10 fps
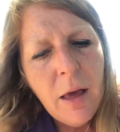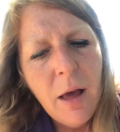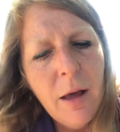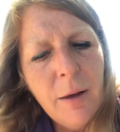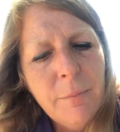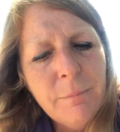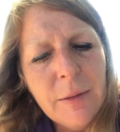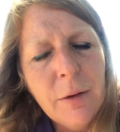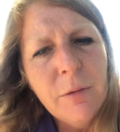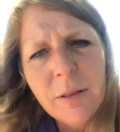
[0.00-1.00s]

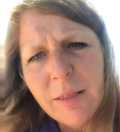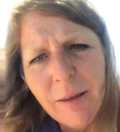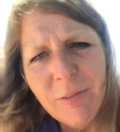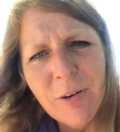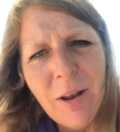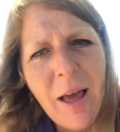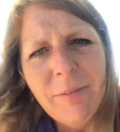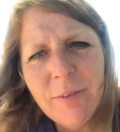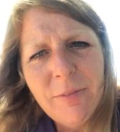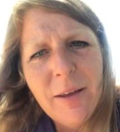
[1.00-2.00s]
to save their
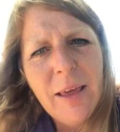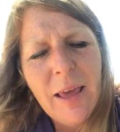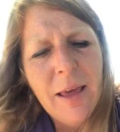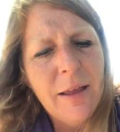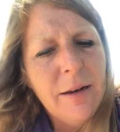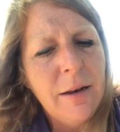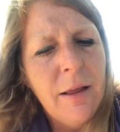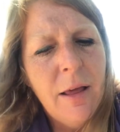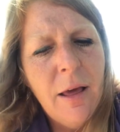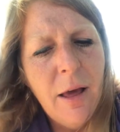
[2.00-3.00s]
life if I can.
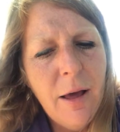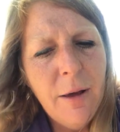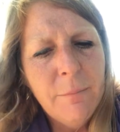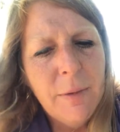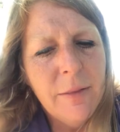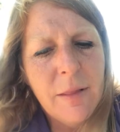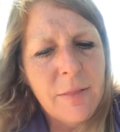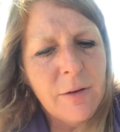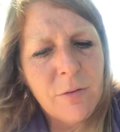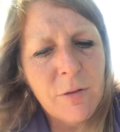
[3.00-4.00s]
And then
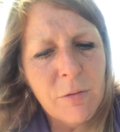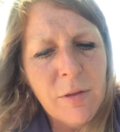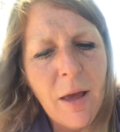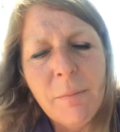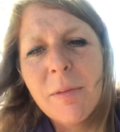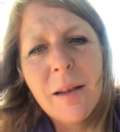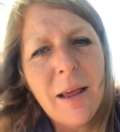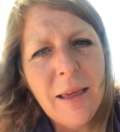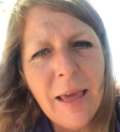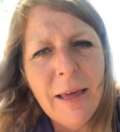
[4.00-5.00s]
there's those times that
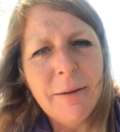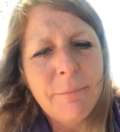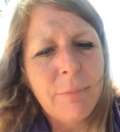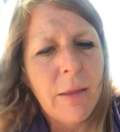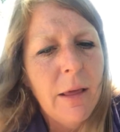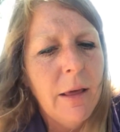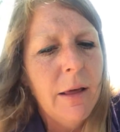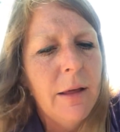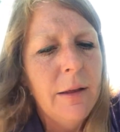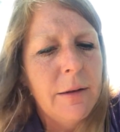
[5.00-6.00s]
I can't.
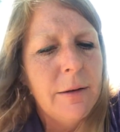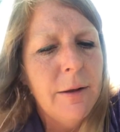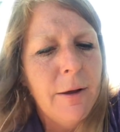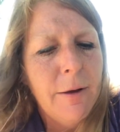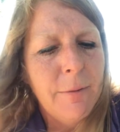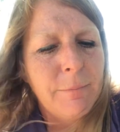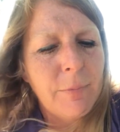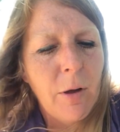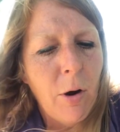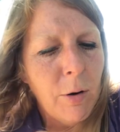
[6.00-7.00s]
And
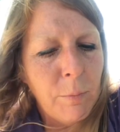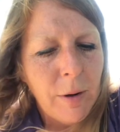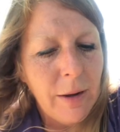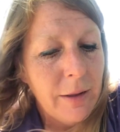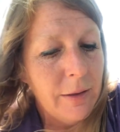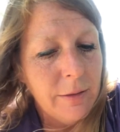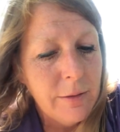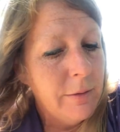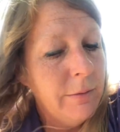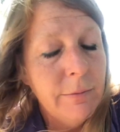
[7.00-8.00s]
the heartbreak
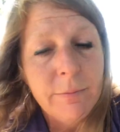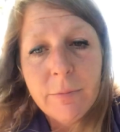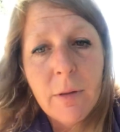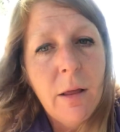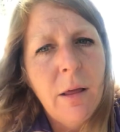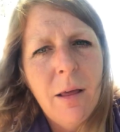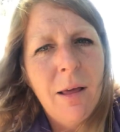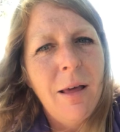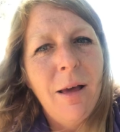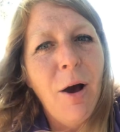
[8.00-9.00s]
is
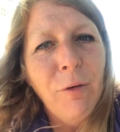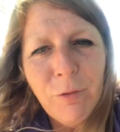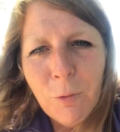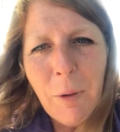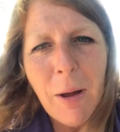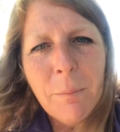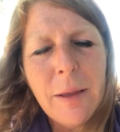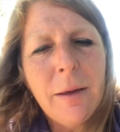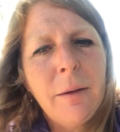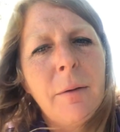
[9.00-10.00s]

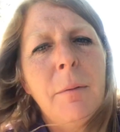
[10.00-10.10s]
overwhelming.